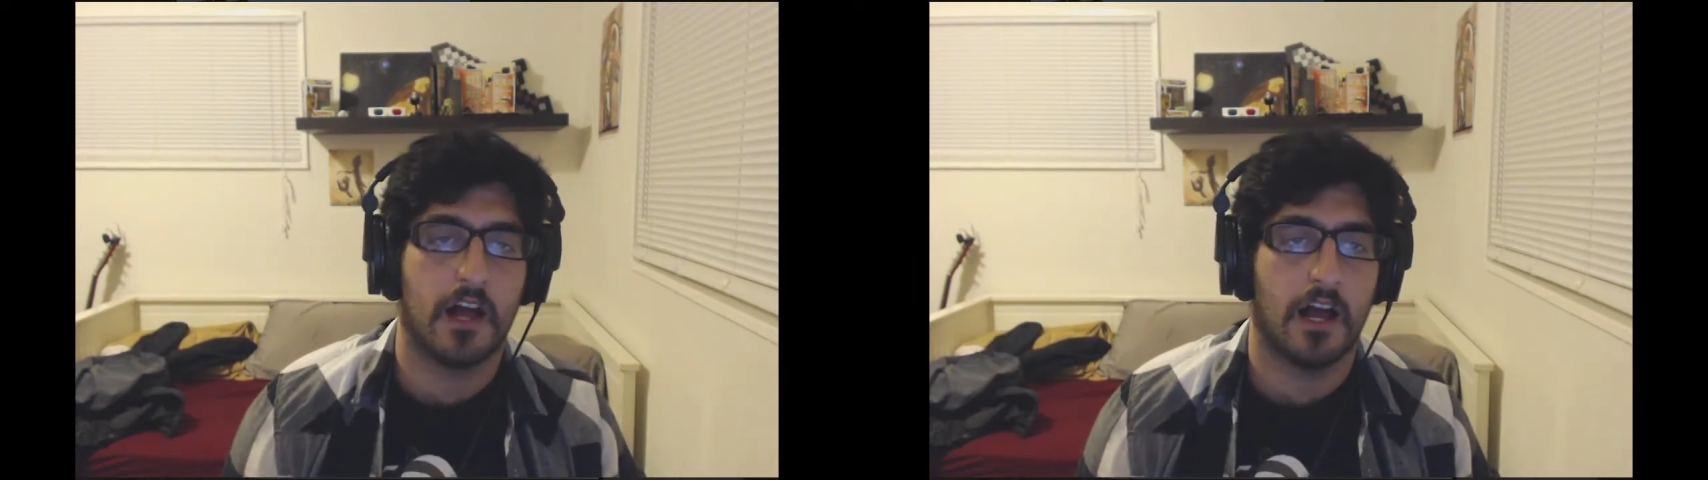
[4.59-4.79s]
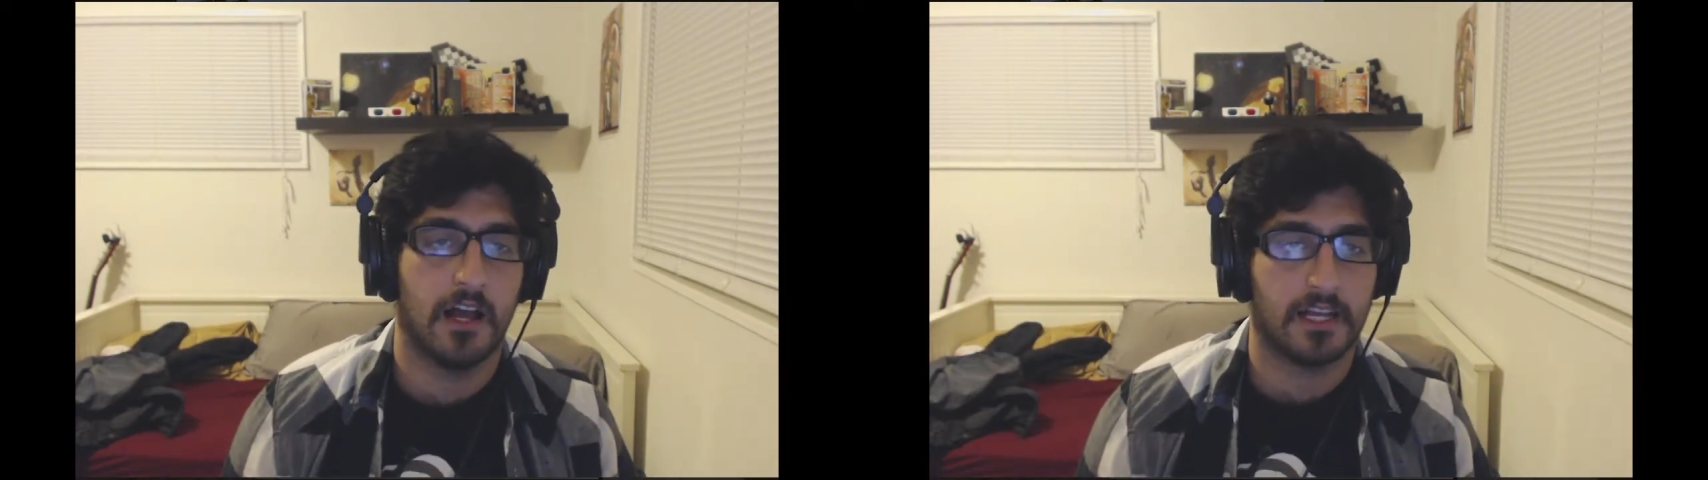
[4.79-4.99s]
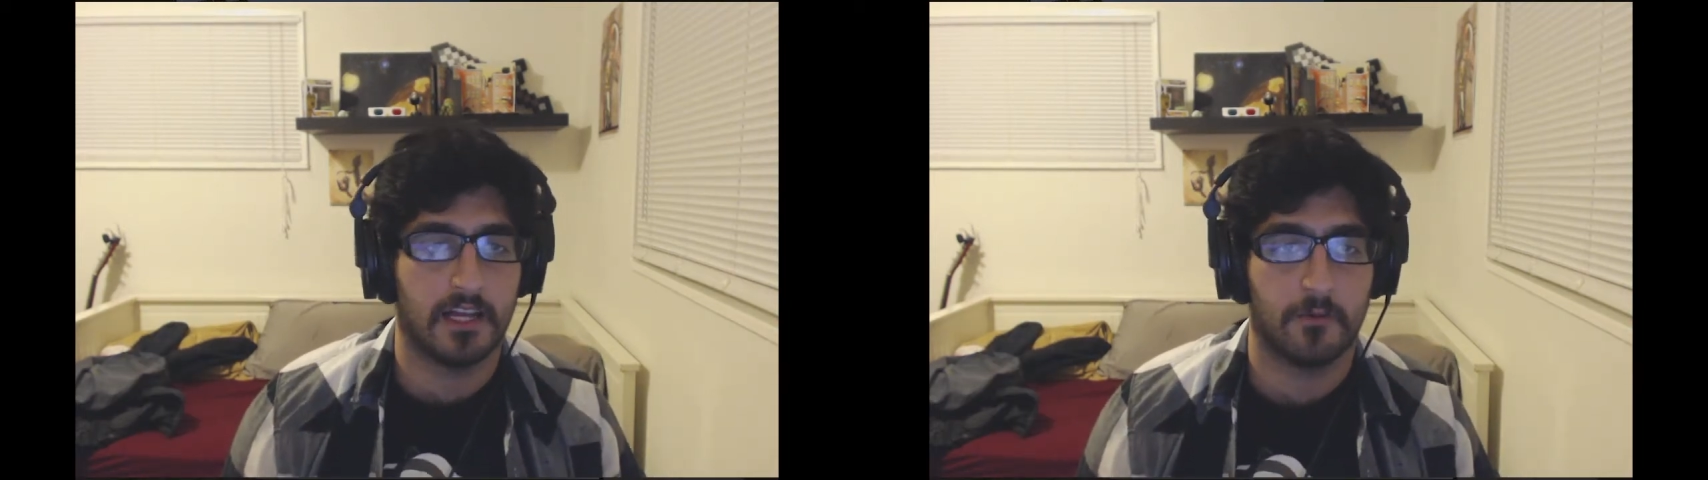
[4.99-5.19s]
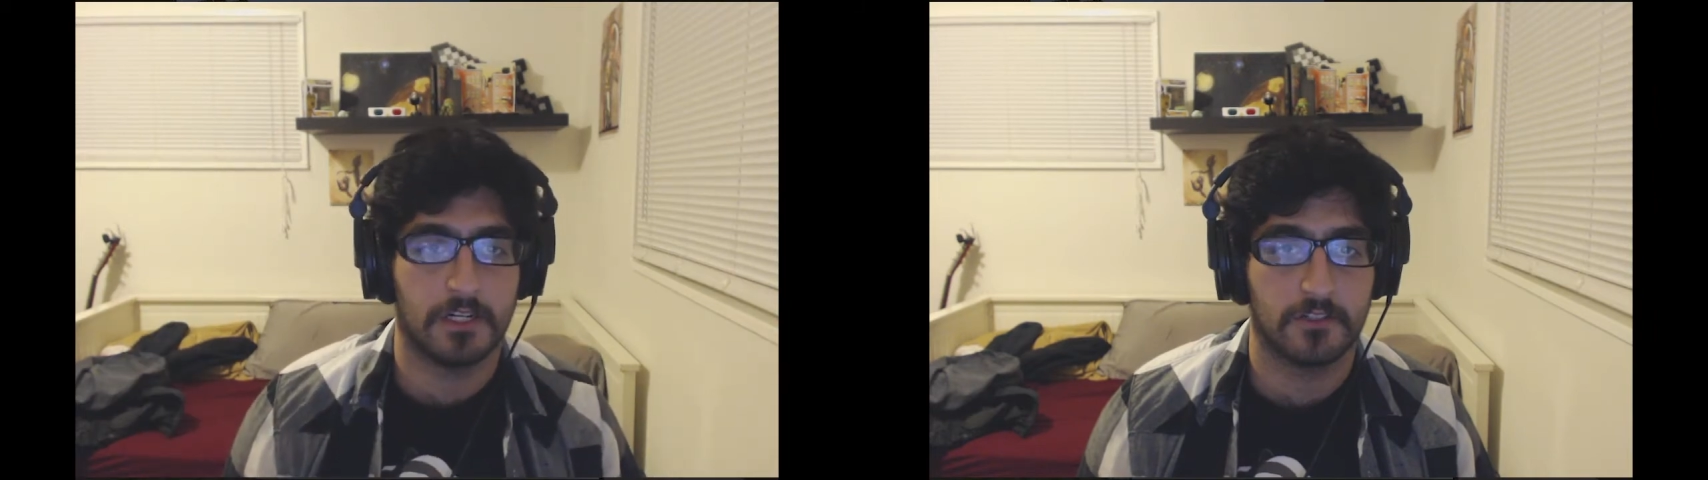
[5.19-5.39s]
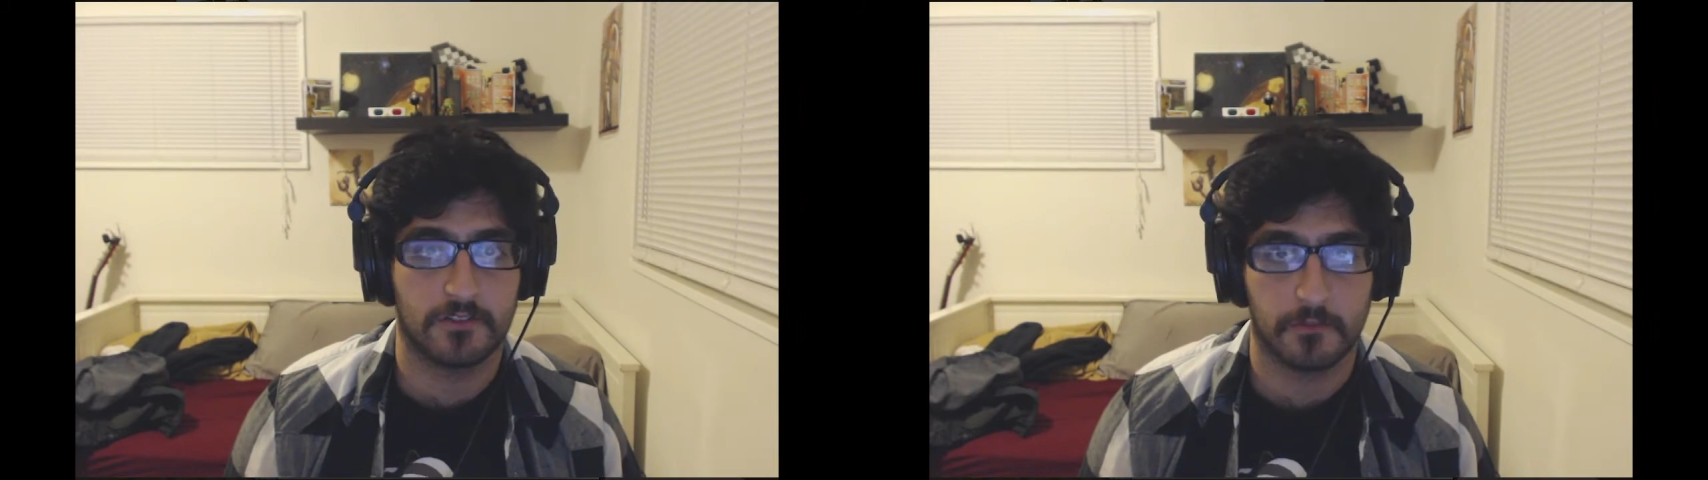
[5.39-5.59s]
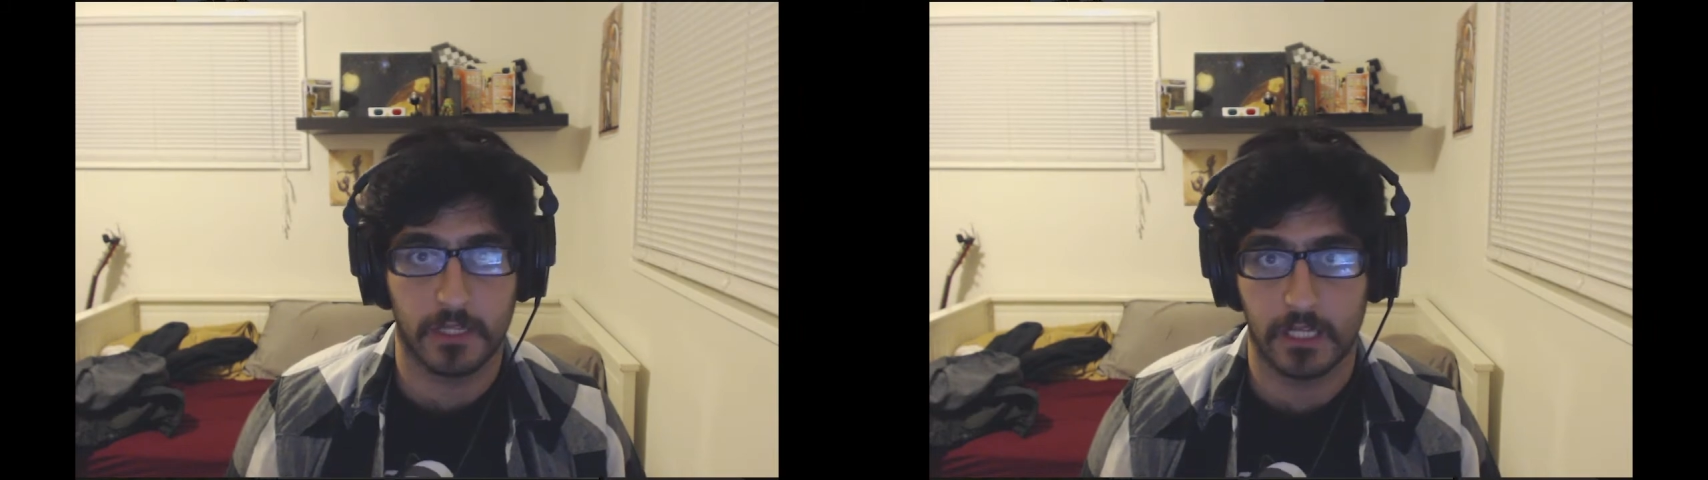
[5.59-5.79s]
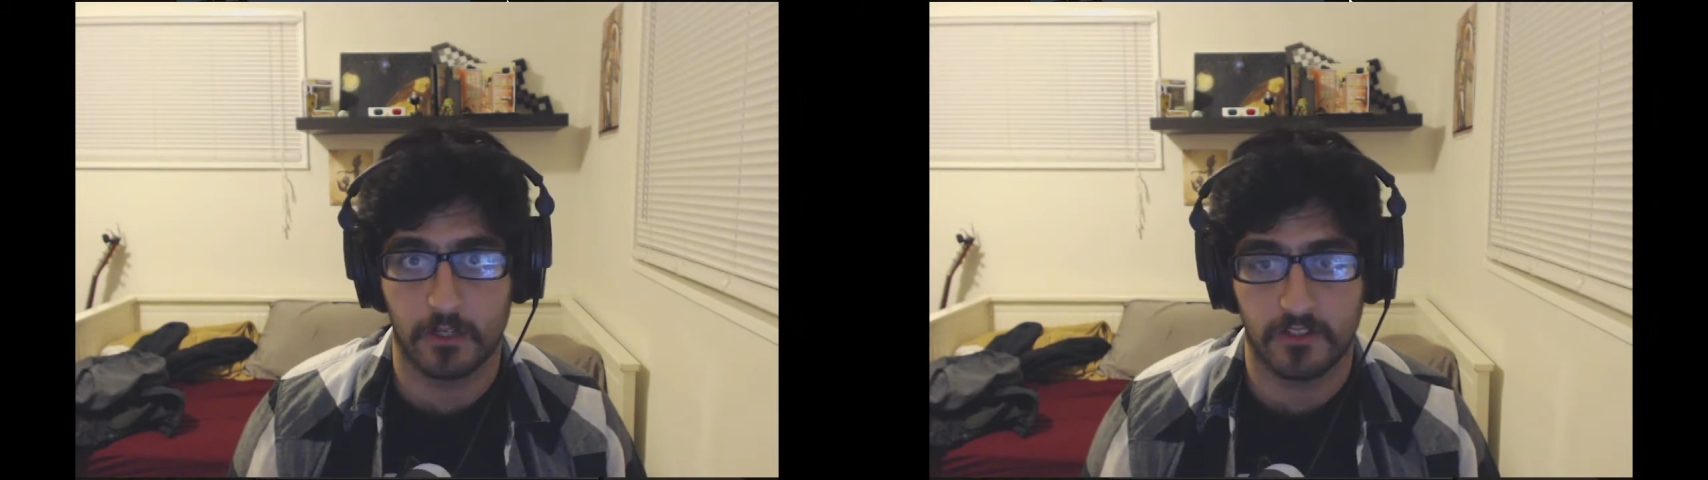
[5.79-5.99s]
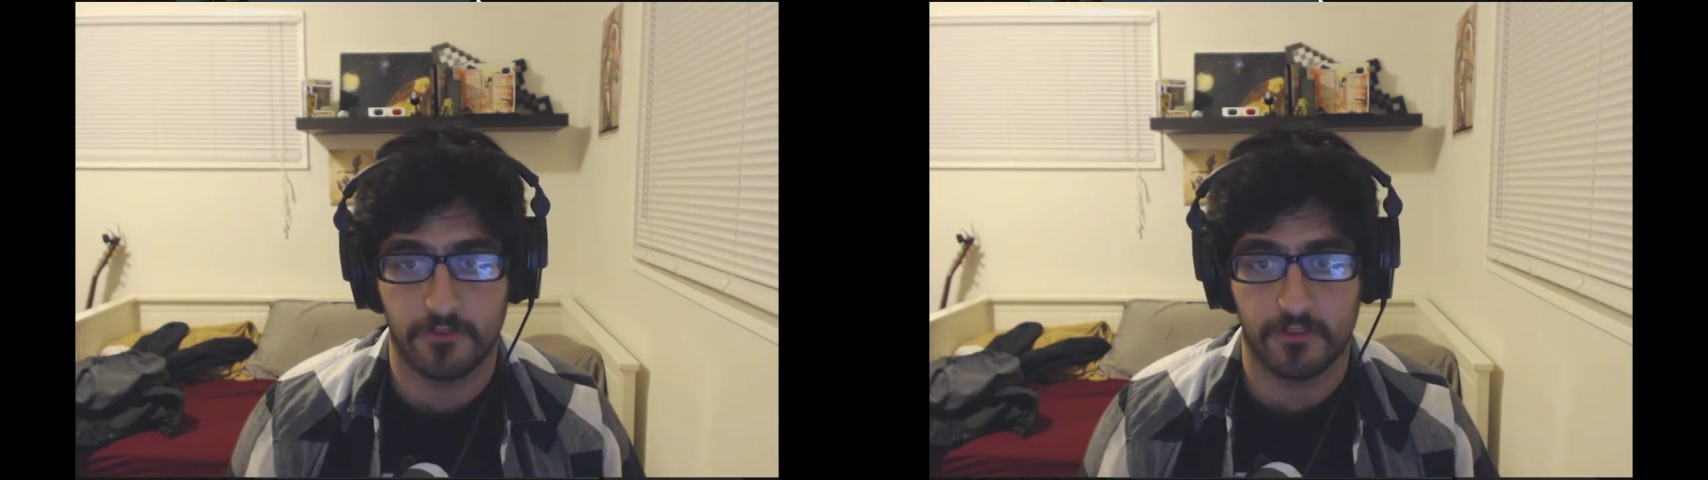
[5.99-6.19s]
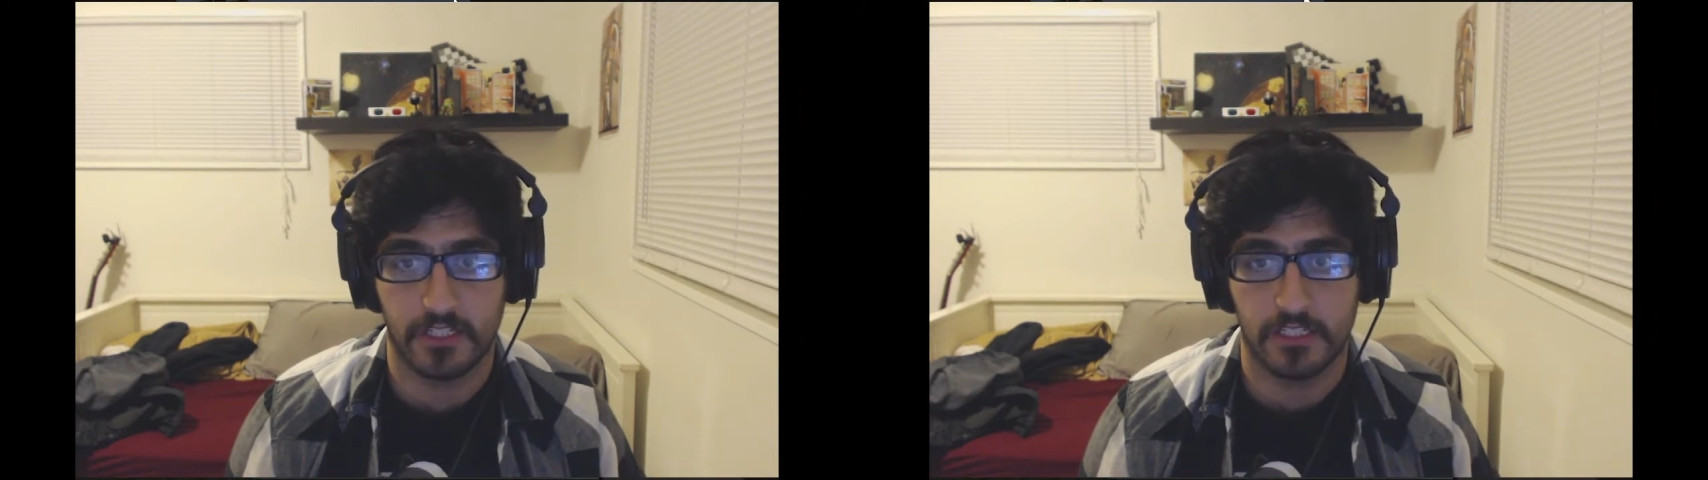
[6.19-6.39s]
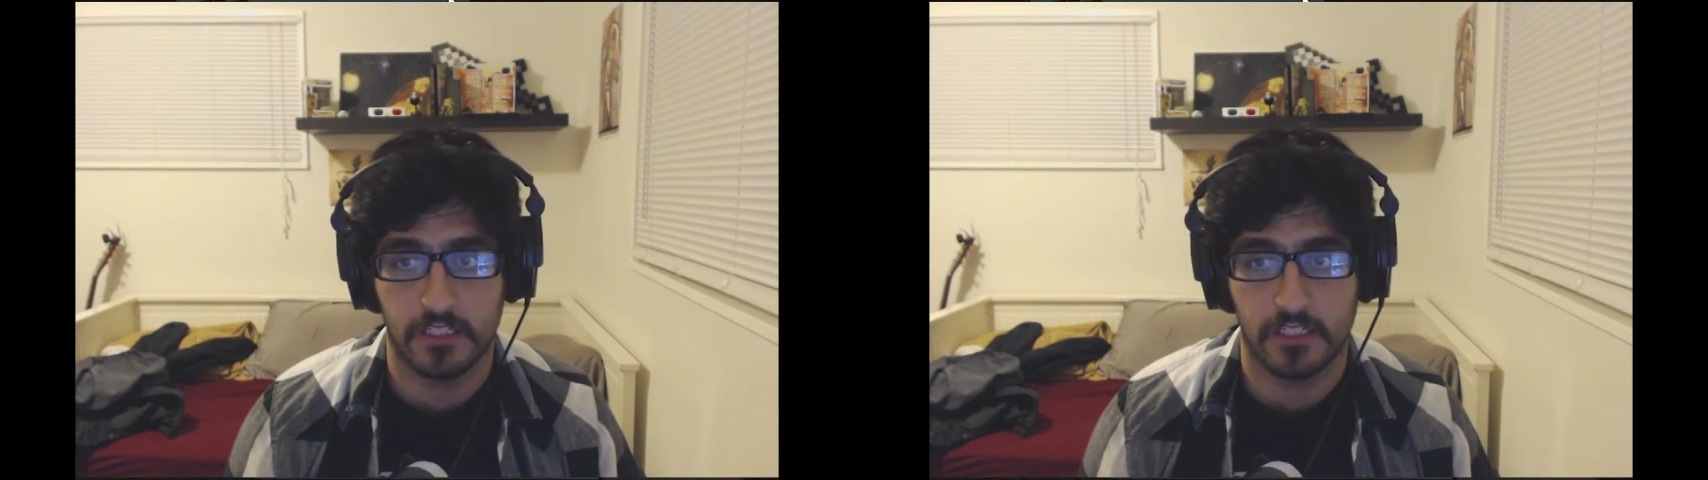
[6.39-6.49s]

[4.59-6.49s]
kind of want to do something a little different